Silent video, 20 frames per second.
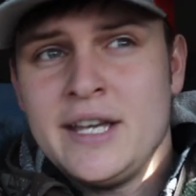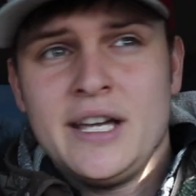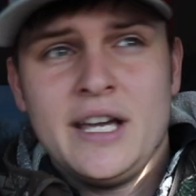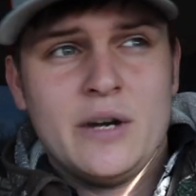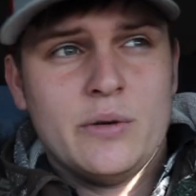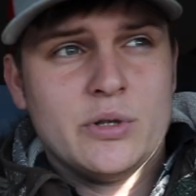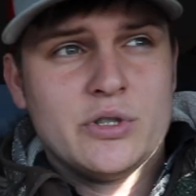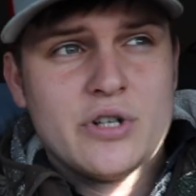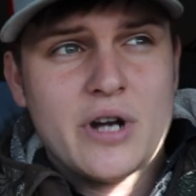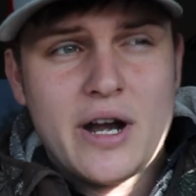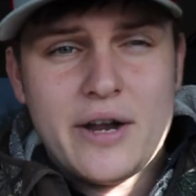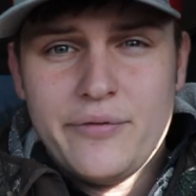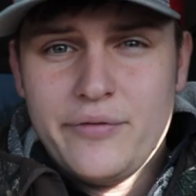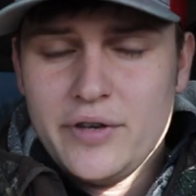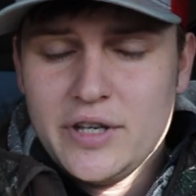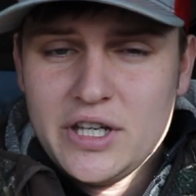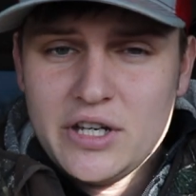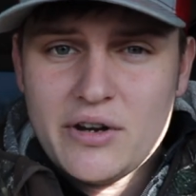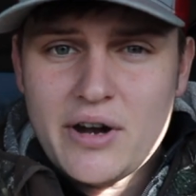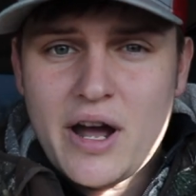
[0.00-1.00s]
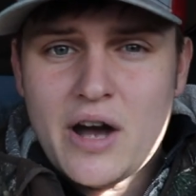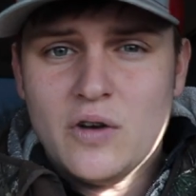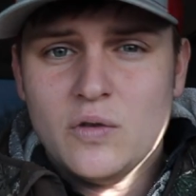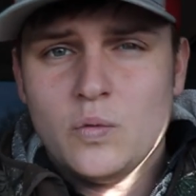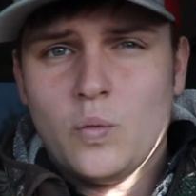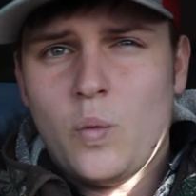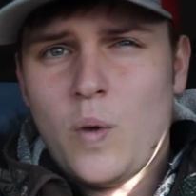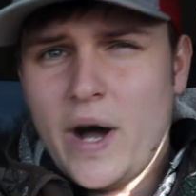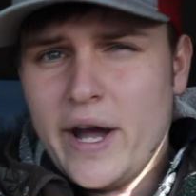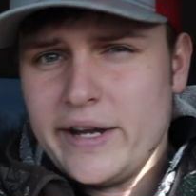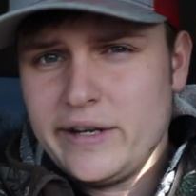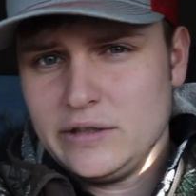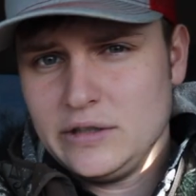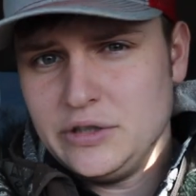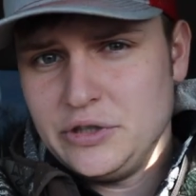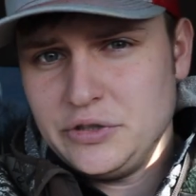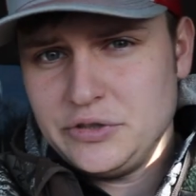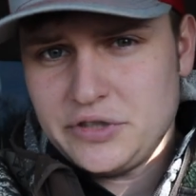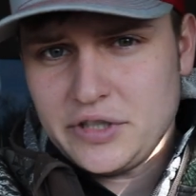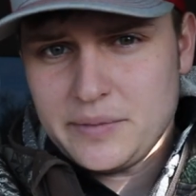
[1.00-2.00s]
and we're trying to figure out why you're
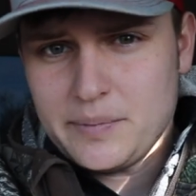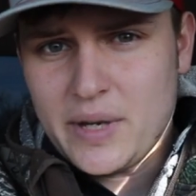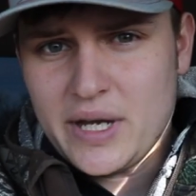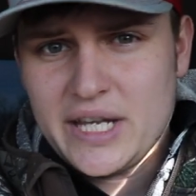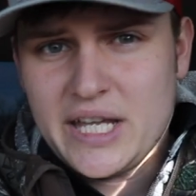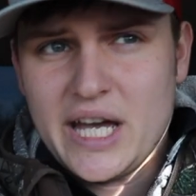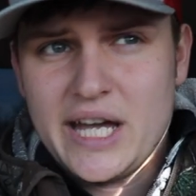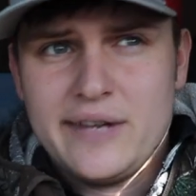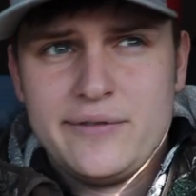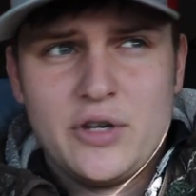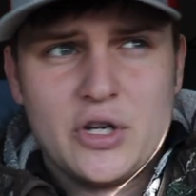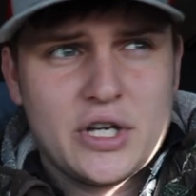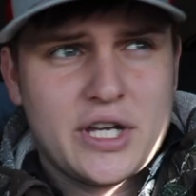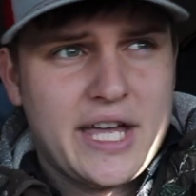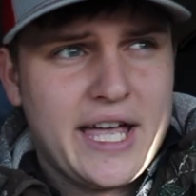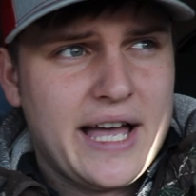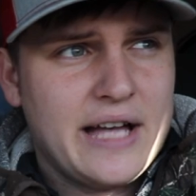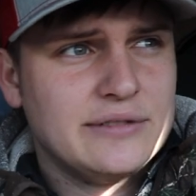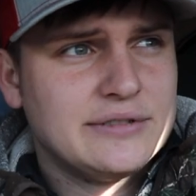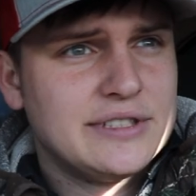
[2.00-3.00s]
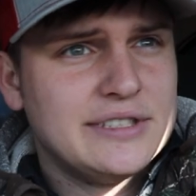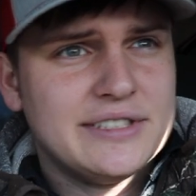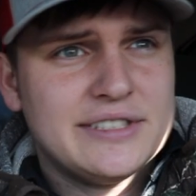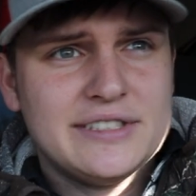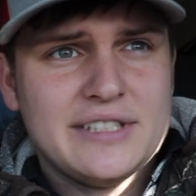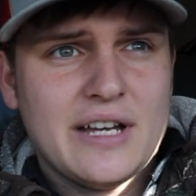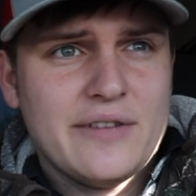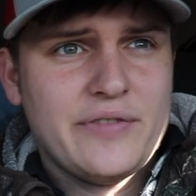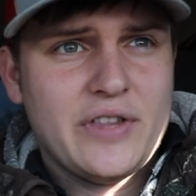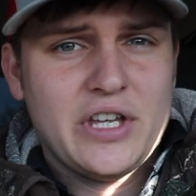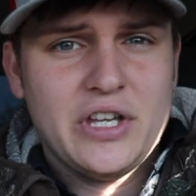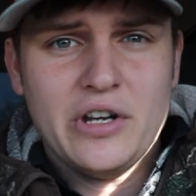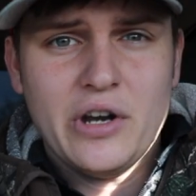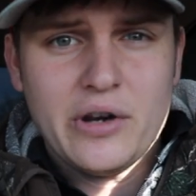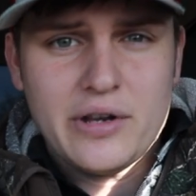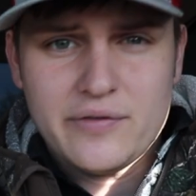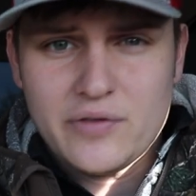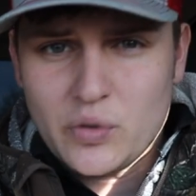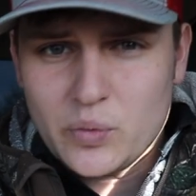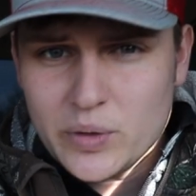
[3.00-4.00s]
losing money out of your accounts and stuff that you
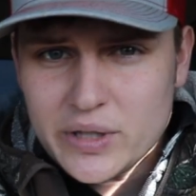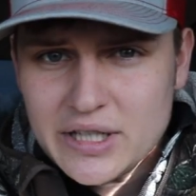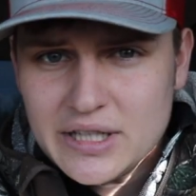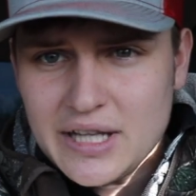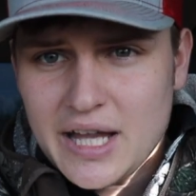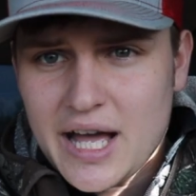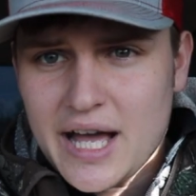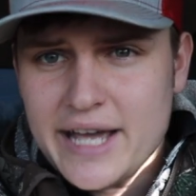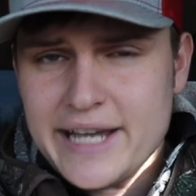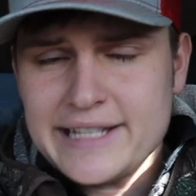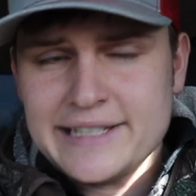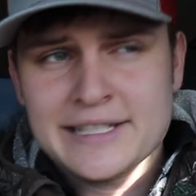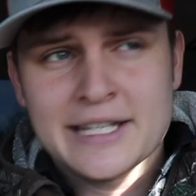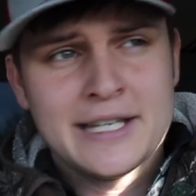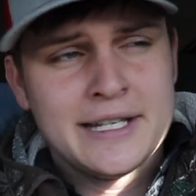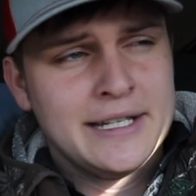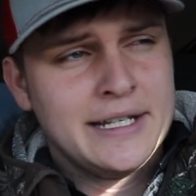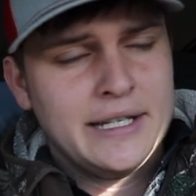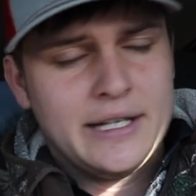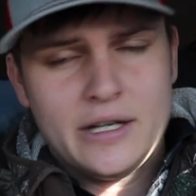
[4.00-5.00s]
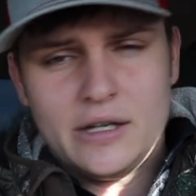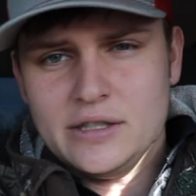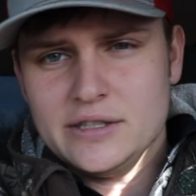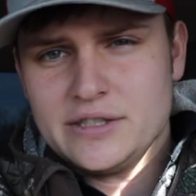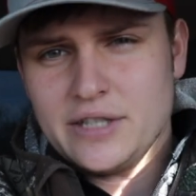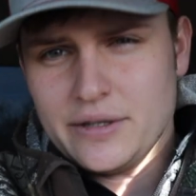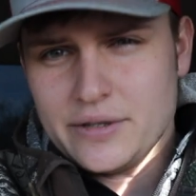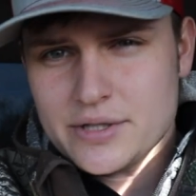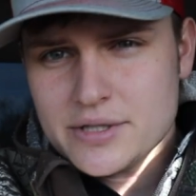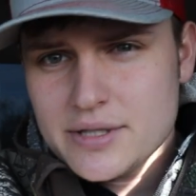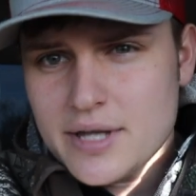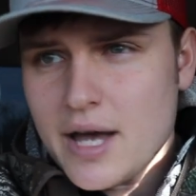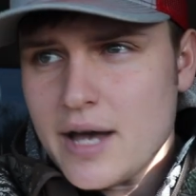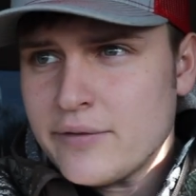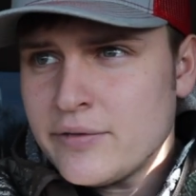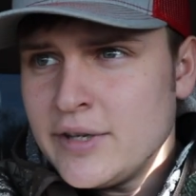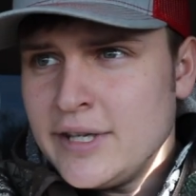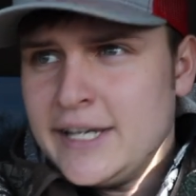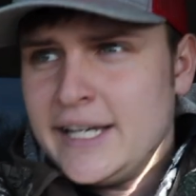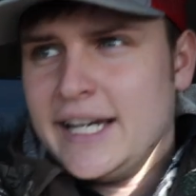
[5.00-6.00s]
don't even realize and all this other stuff.